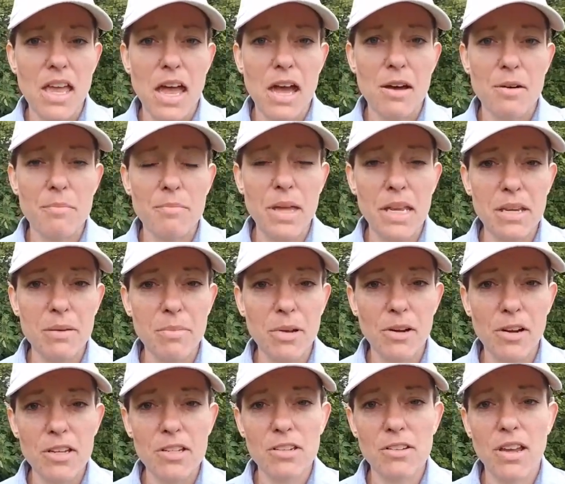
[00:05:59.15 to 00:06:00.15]
how many
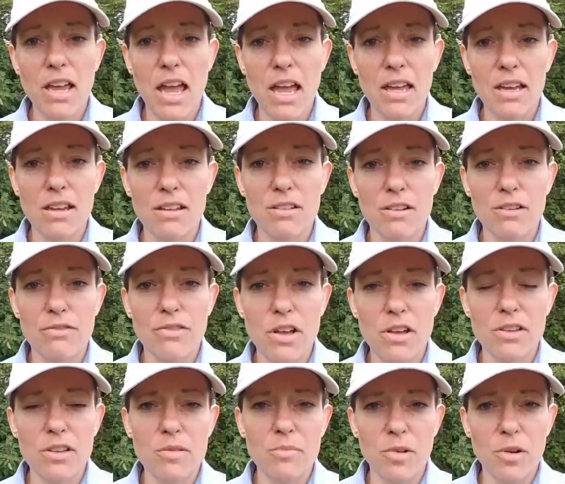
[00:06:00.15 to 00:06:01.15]
berries you get, either
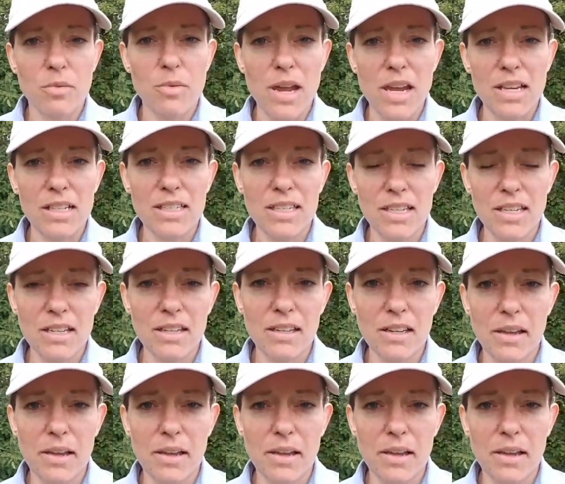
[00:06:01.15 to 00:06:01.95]
volume or weight.